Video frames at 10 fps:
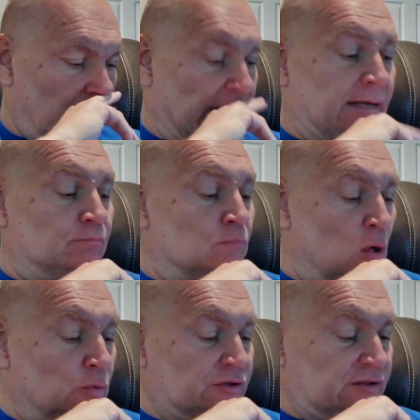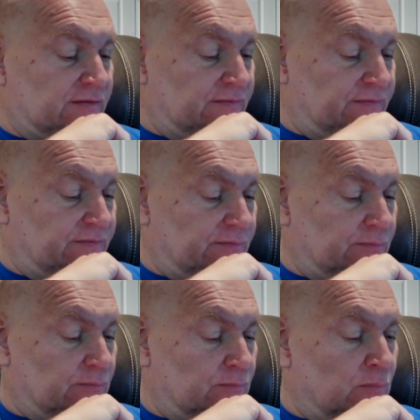yeah, most of
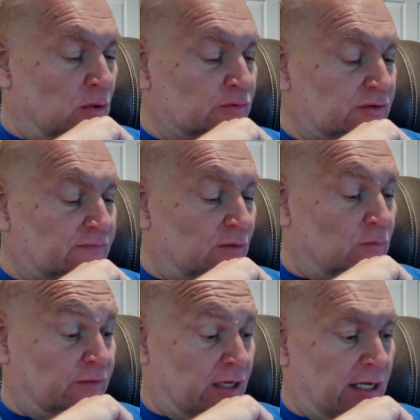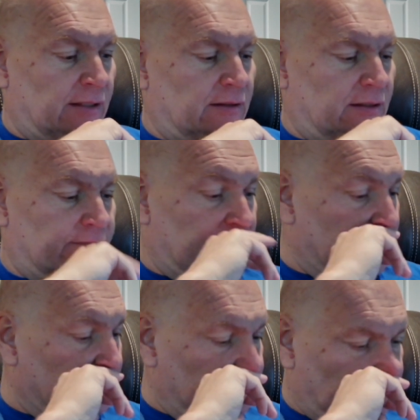overnight and
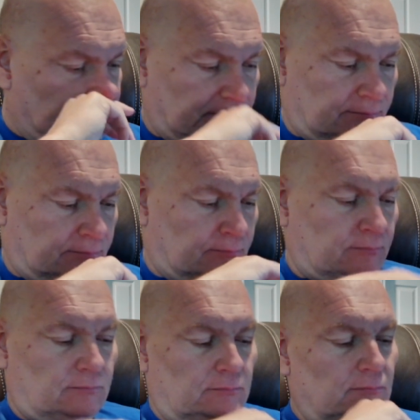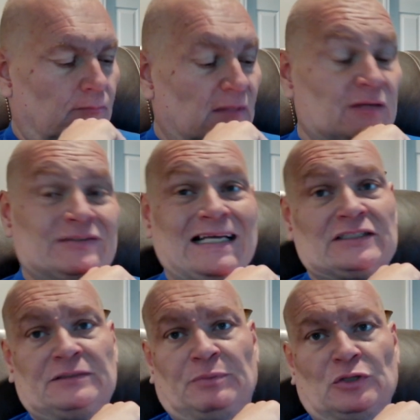everything, it was
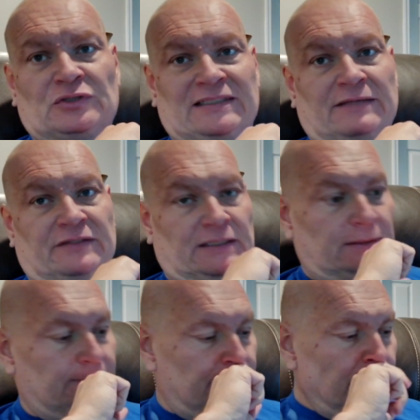actually below 70,